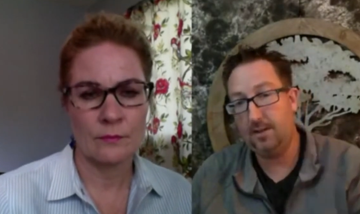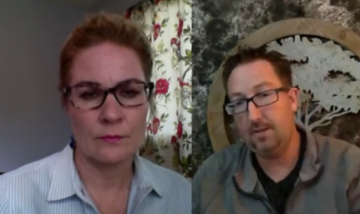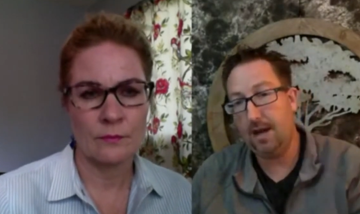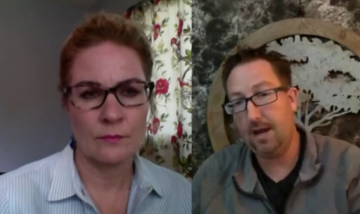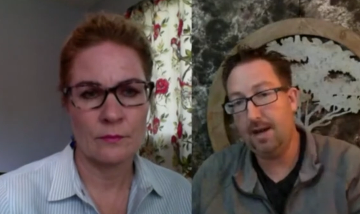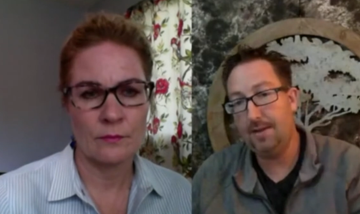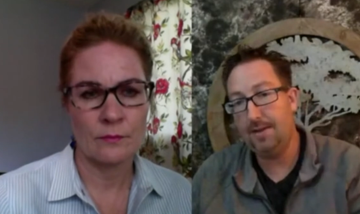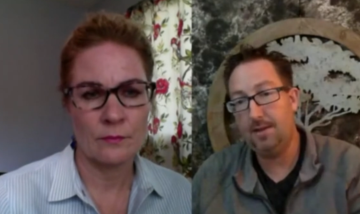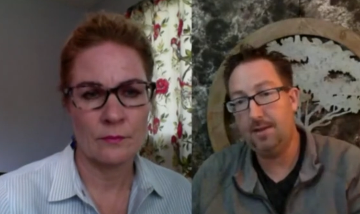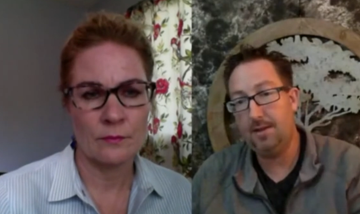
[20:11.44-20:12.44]
Speaker 1: either going to
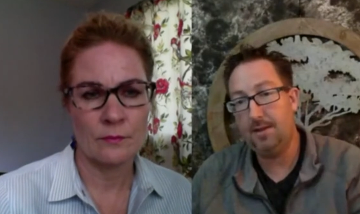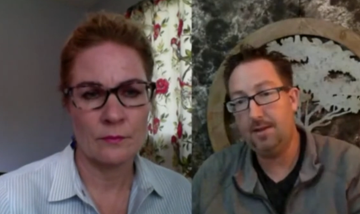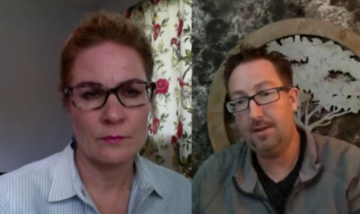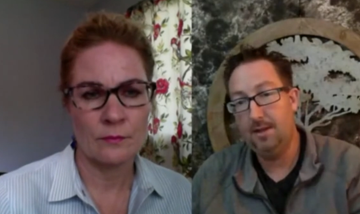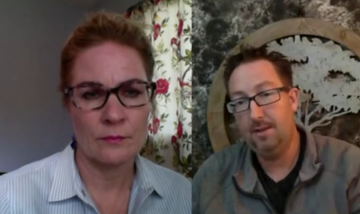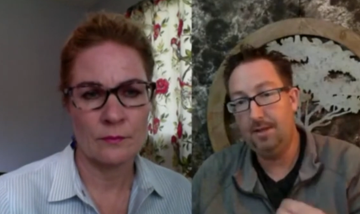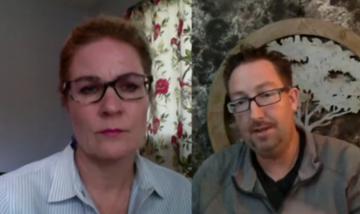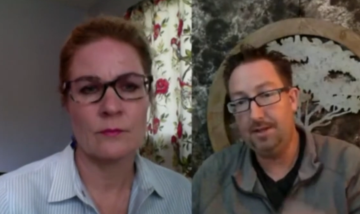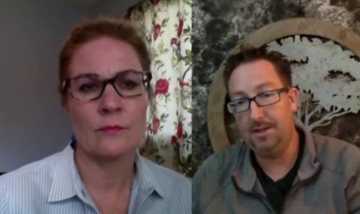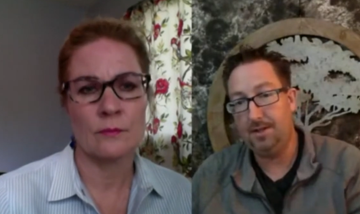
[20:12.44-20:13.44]
buy the product
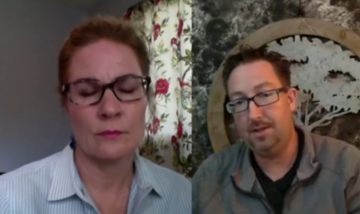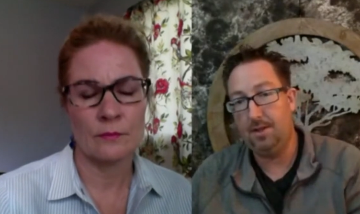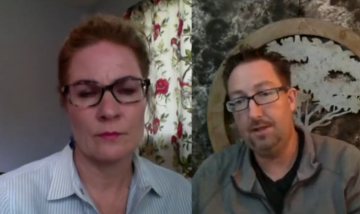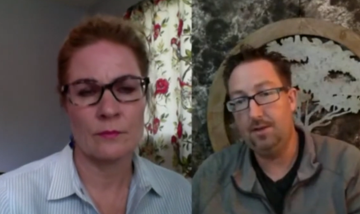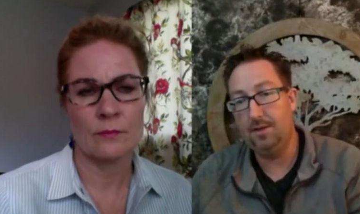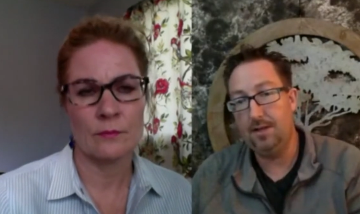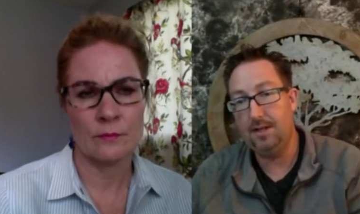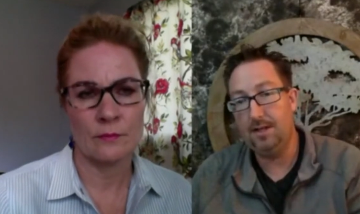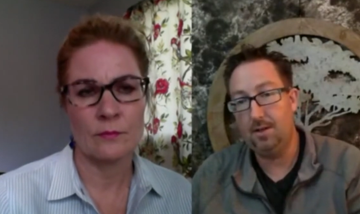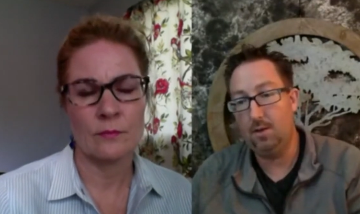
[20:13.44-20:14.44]
because it serves their
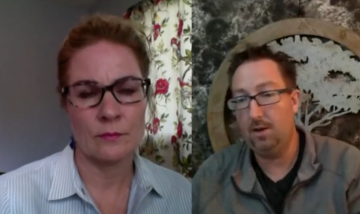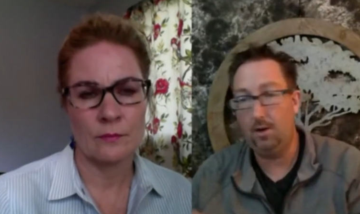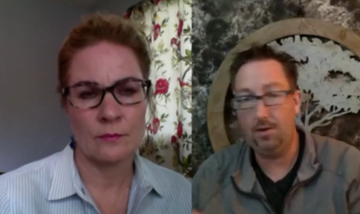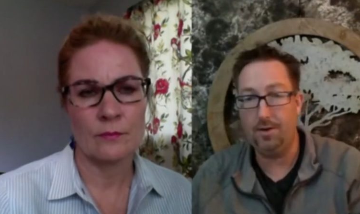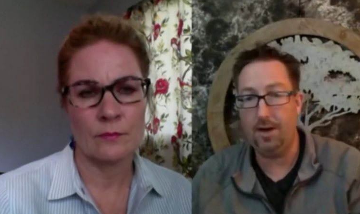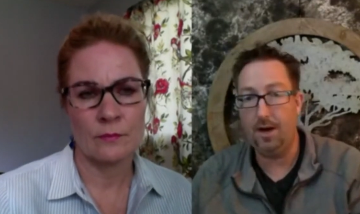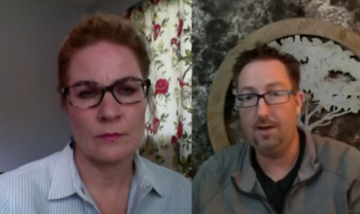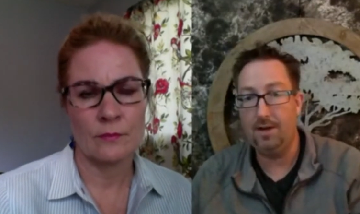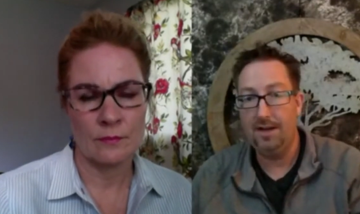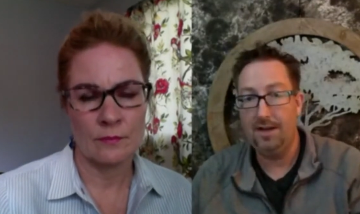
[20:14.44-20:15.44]
needs so well or they're
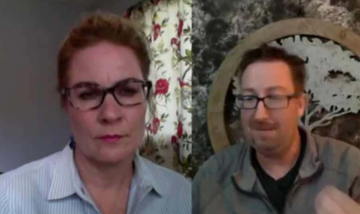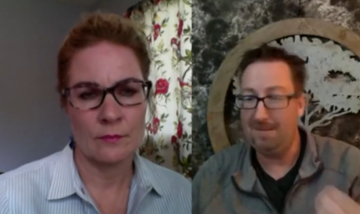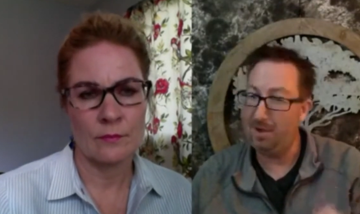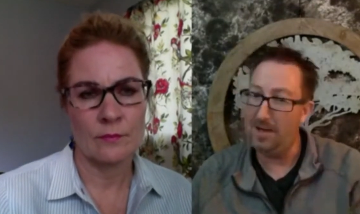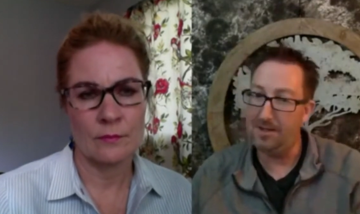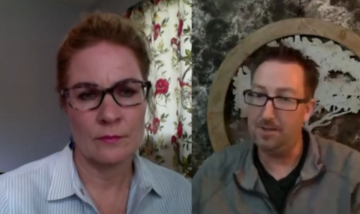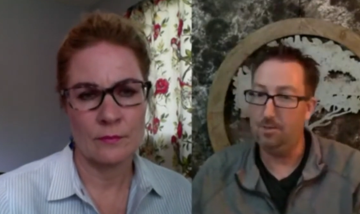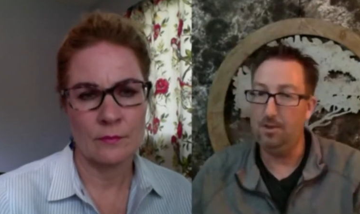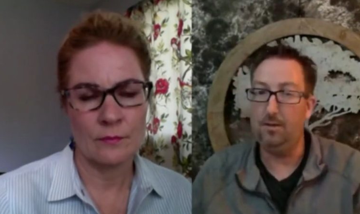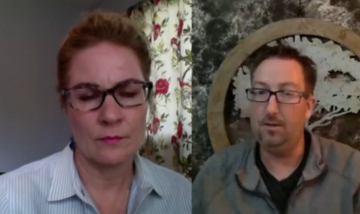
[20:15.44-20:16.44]
not and
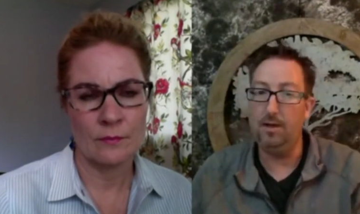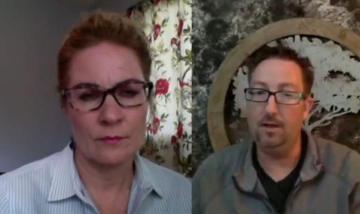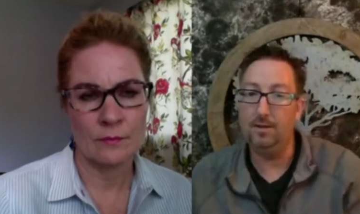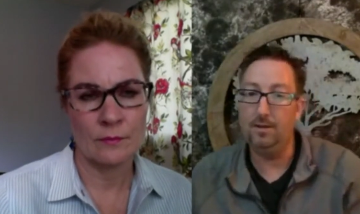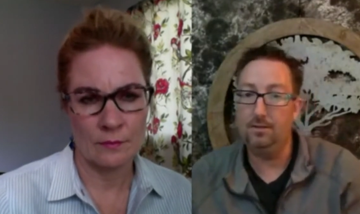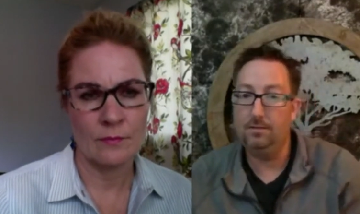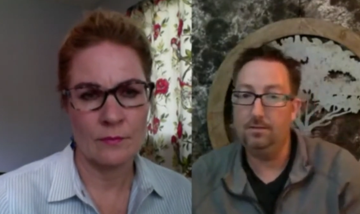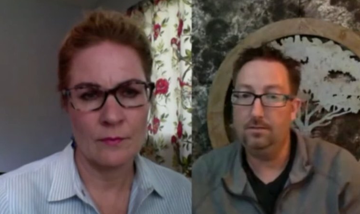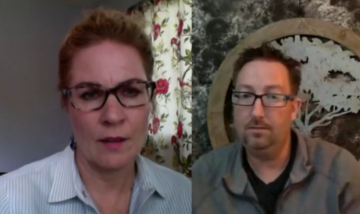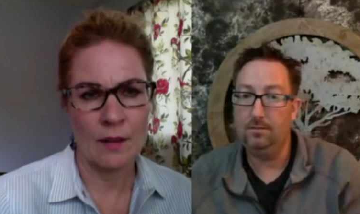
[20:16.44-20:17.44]
price is really irrelevant
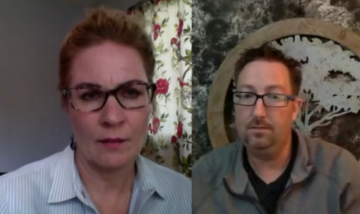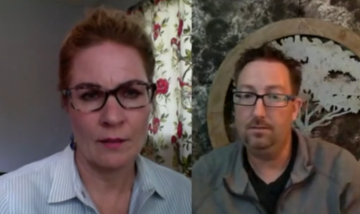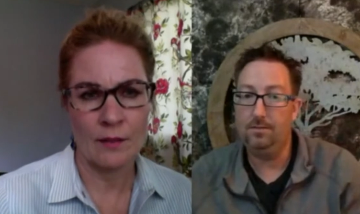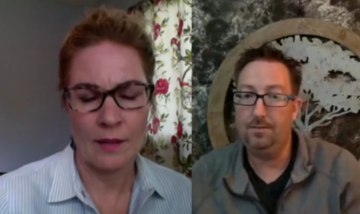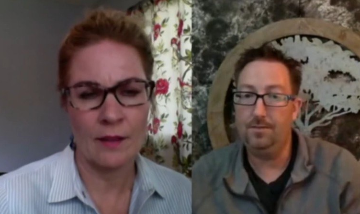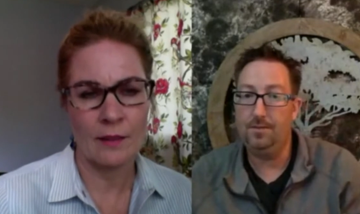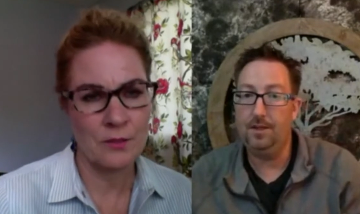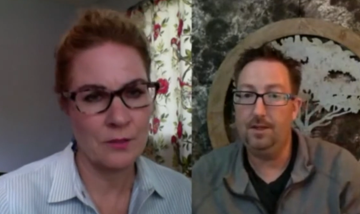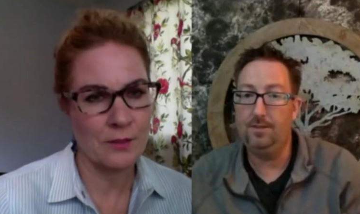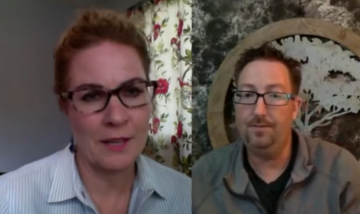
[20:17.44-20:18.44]
Speaker 2: yeah yeah
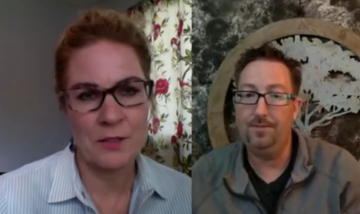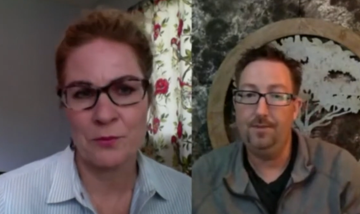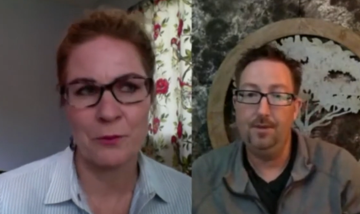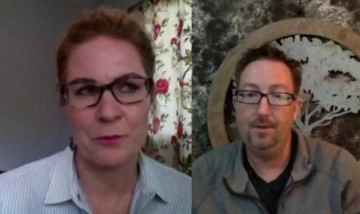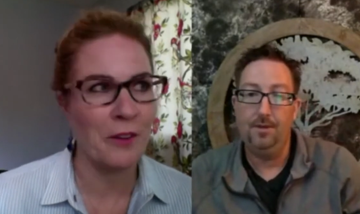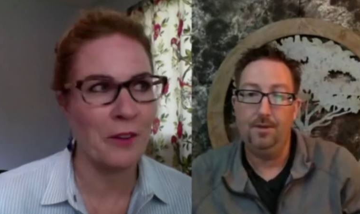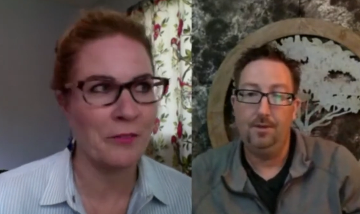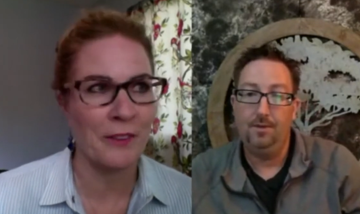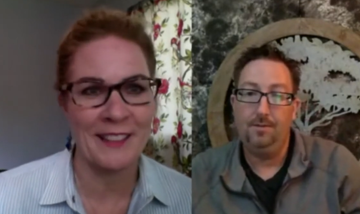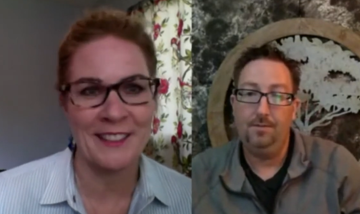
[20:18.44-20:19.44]
that's yeah. that's what we all
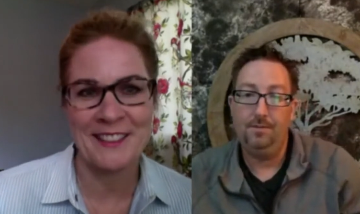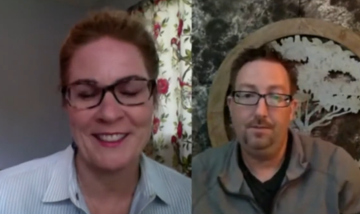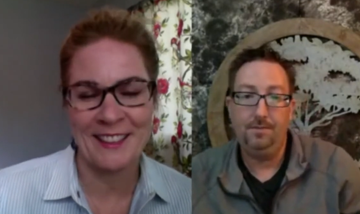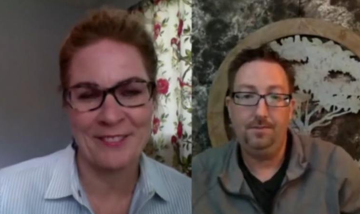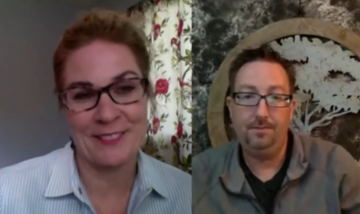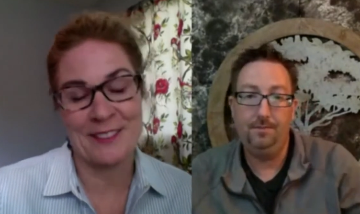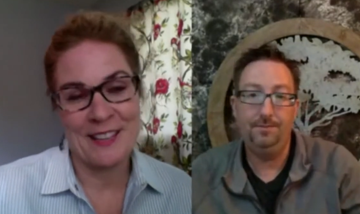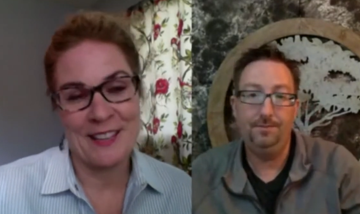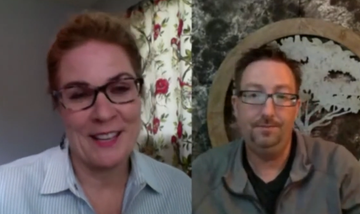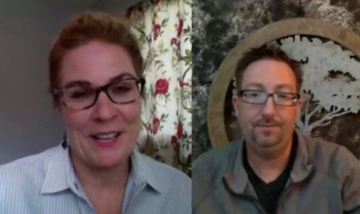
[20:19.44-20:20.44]
find i, I
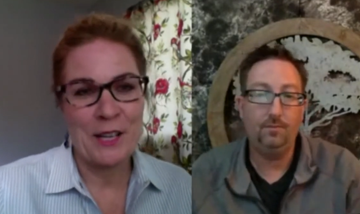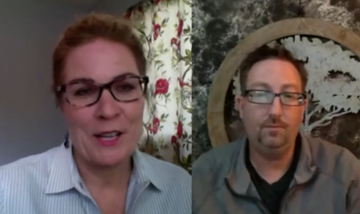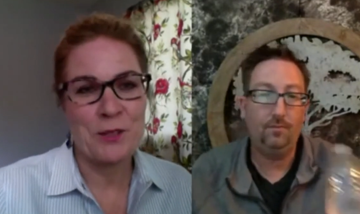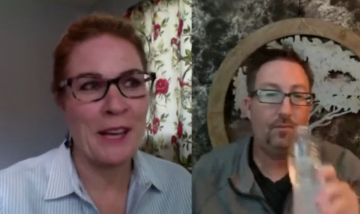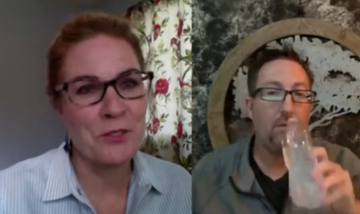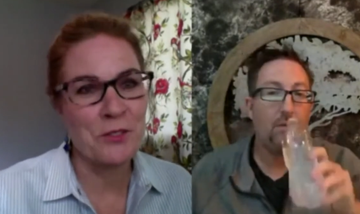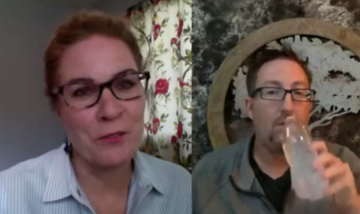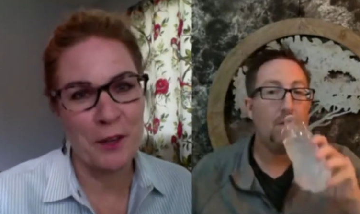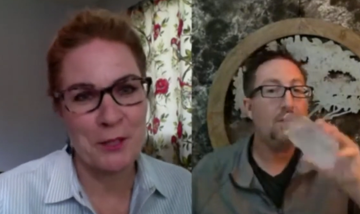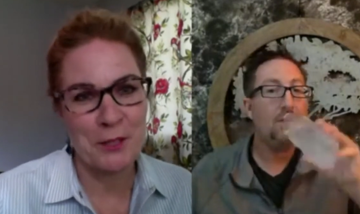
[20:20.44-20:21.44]
as
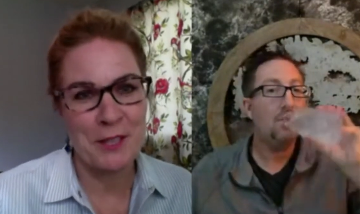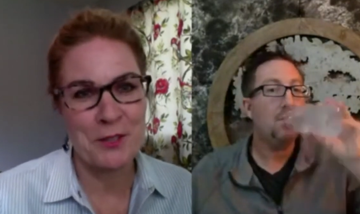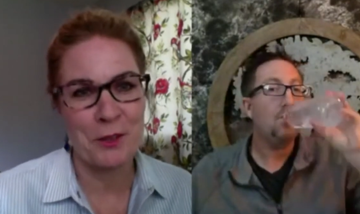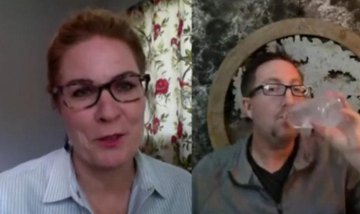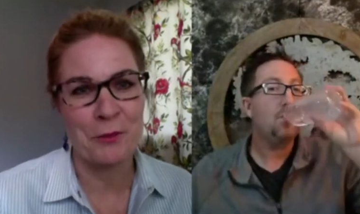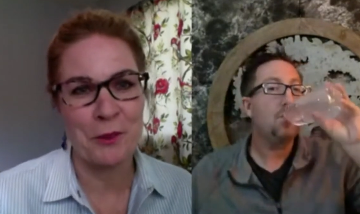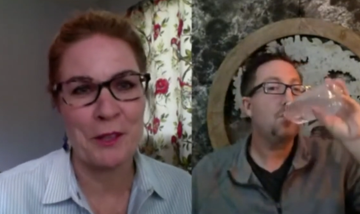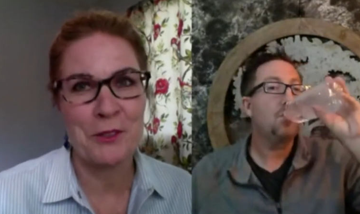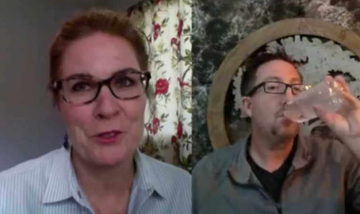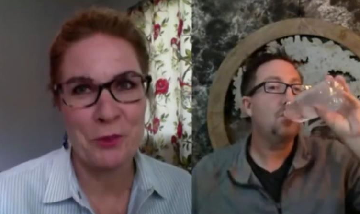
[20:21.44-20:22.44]
farmers that's what
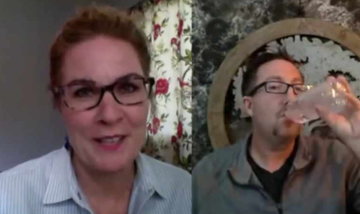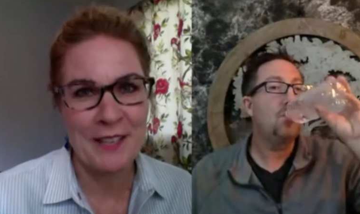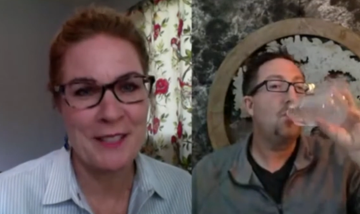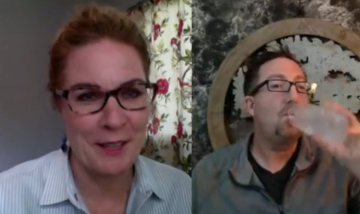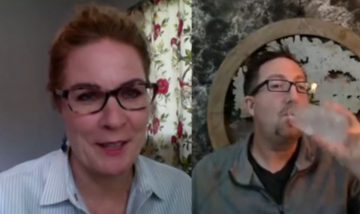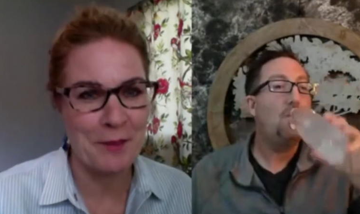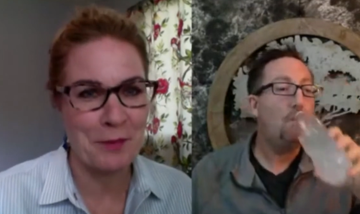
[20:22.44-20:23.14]
we try to get